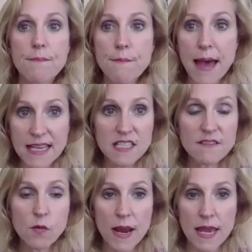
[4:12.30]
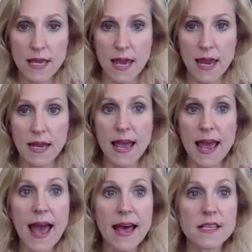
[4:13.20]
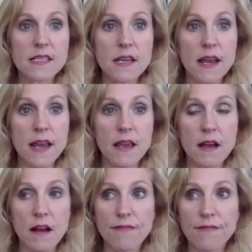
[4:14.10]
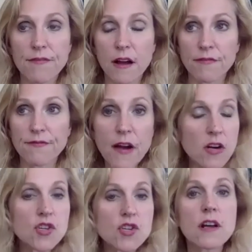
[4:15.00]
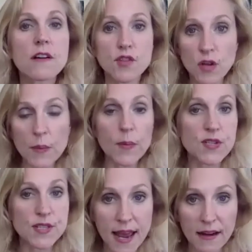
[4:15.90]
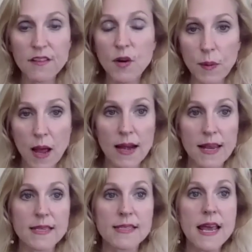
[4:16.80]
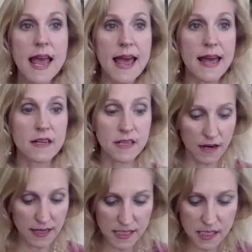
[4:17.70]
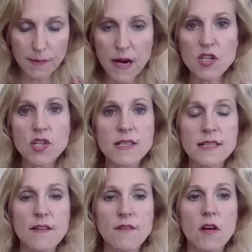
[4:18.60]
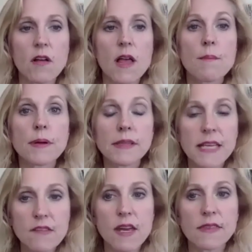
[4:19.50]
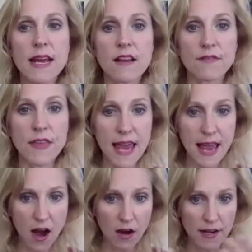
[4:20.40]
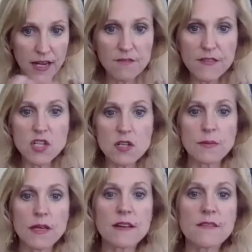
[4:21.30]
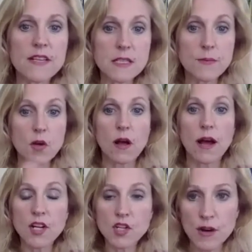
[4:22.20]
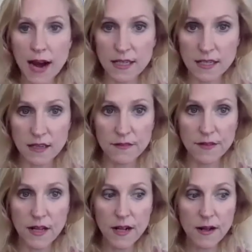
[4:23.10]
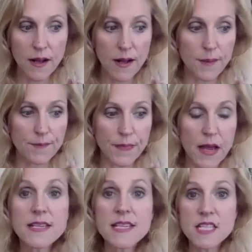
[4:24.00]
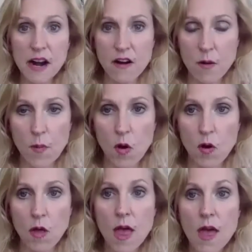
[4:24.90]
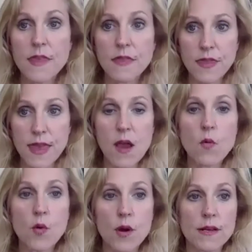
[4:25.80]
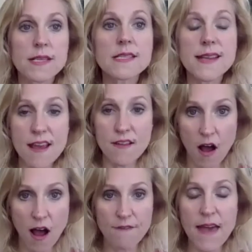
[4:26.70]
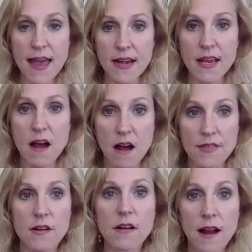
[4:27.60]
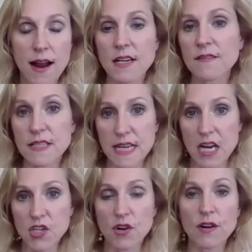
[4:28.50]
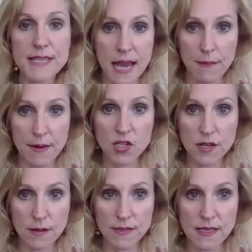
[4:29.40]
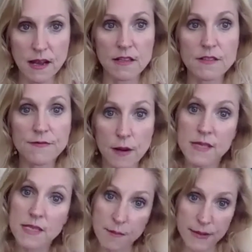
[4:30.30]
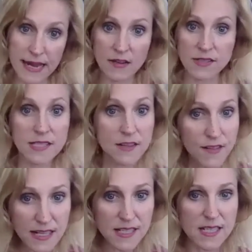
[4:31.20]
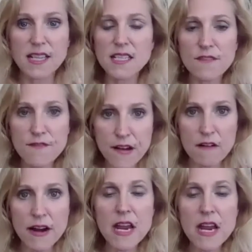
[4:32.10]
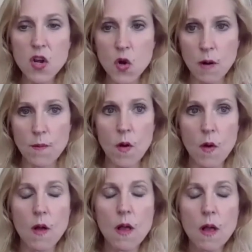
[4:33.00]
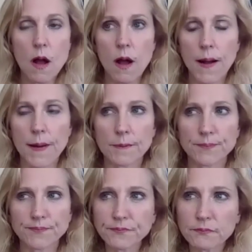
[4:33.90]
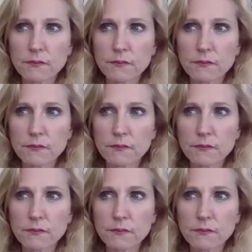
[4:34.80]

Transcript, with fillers: massive weight gain as a, a, a function of trying to protect their bodies, and on a subconscious level, believing that if they are invisible, invisible, unattractive, um, undesirable, that they would stave off any other kind of danger or damage to themselves from somebody else's advances. It's a very normal, um,